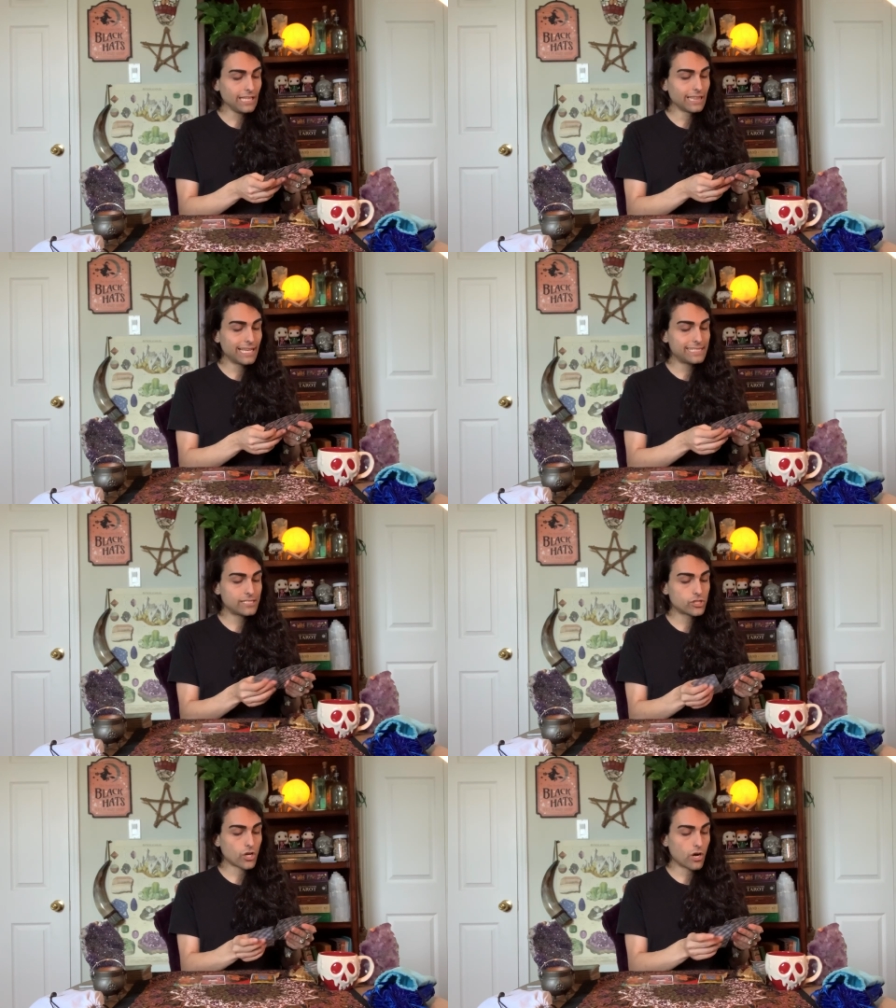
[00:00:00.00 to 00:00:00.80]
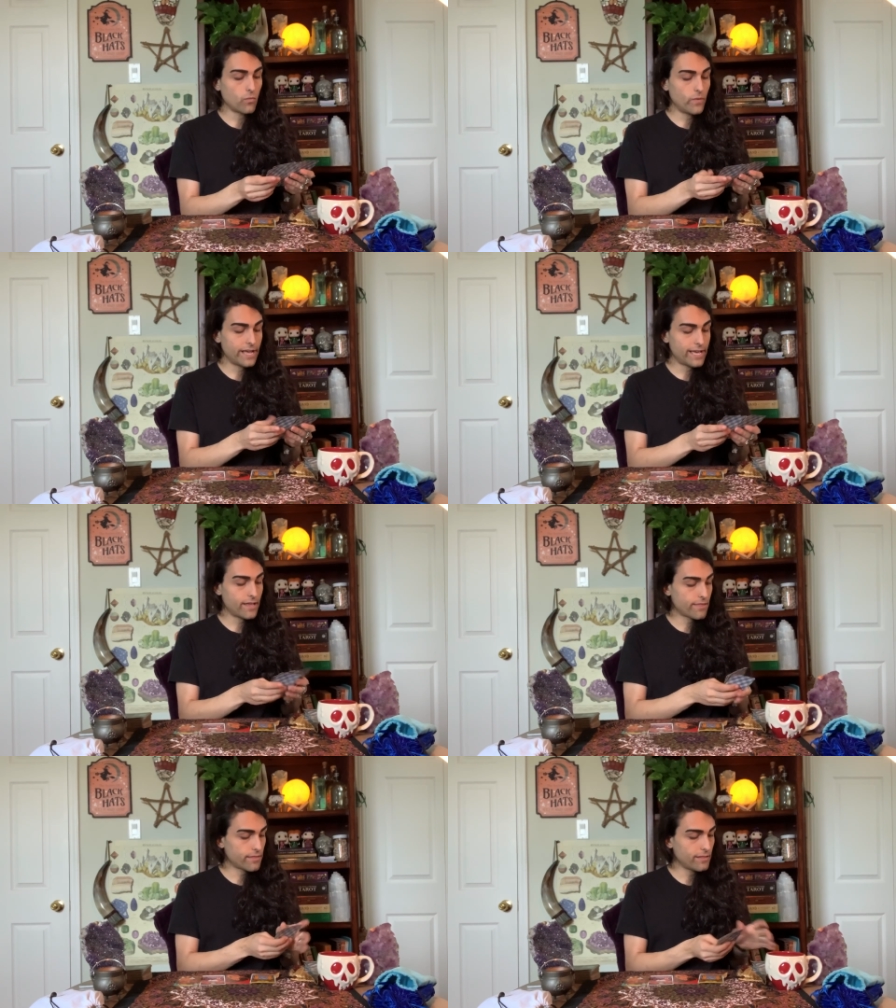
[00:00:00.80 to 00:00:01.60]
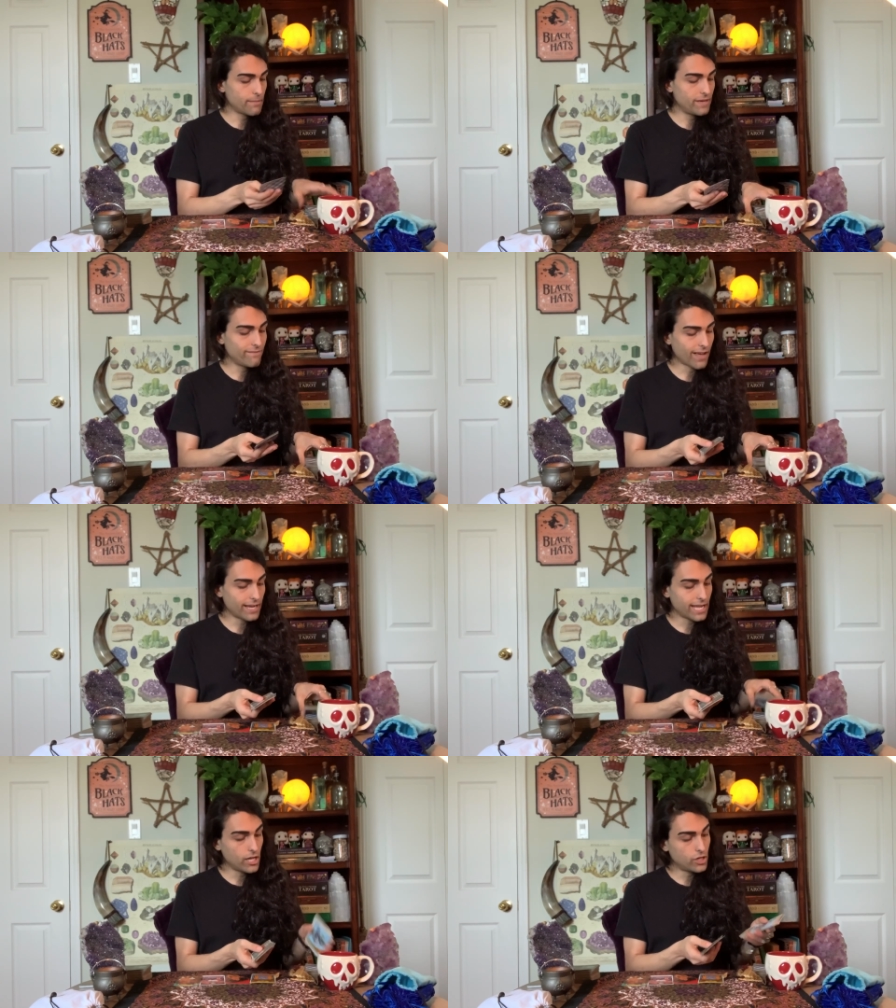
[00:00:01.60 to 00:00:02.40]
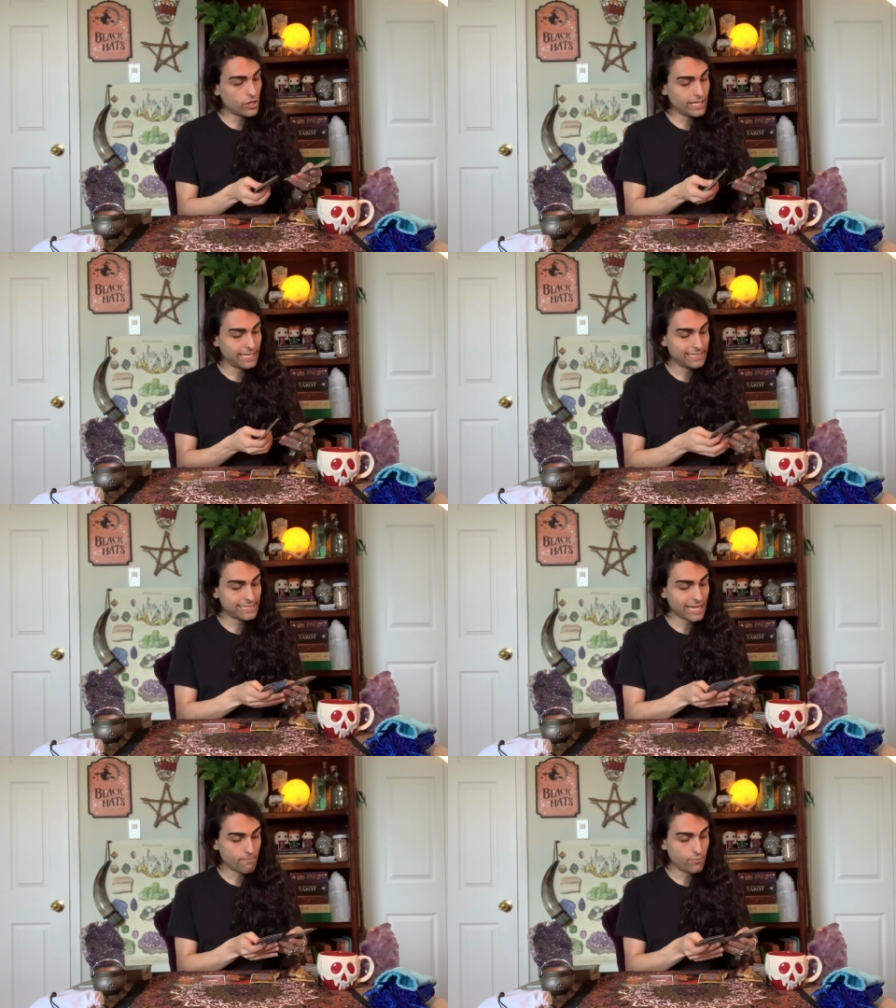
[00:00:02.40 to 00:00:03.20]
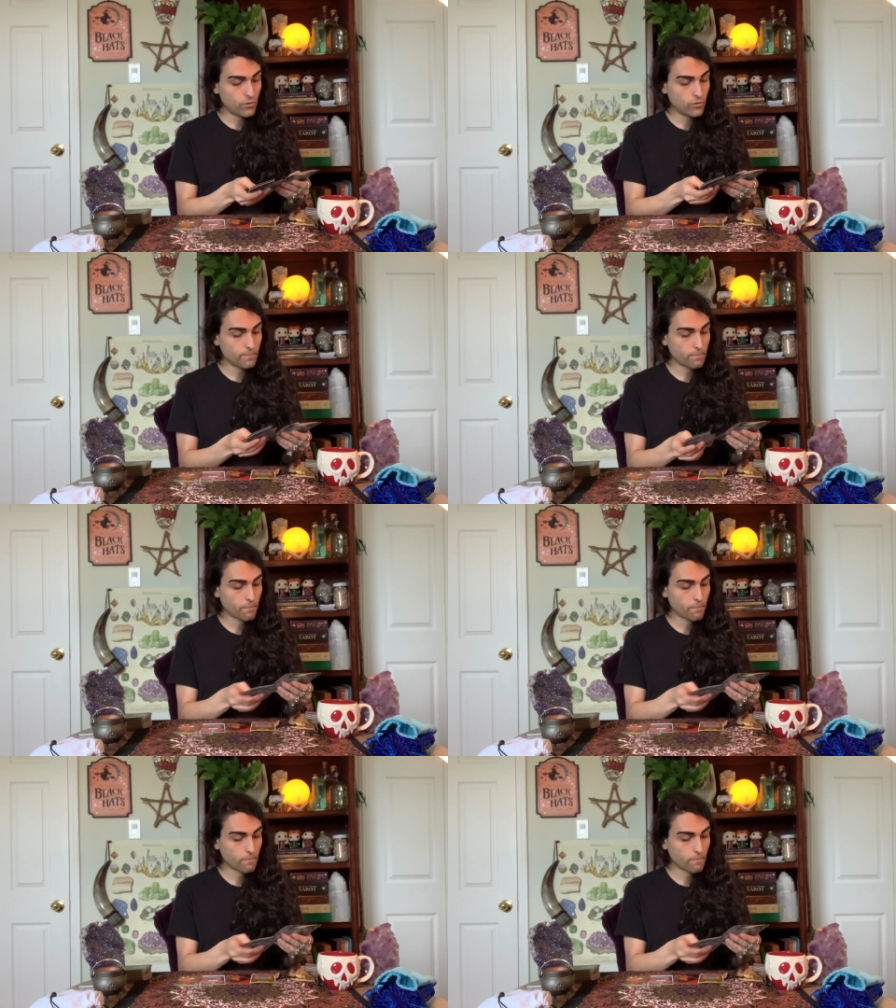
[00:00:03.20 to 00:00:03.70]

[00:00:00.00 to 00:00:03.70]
let's start with, let me find a good example.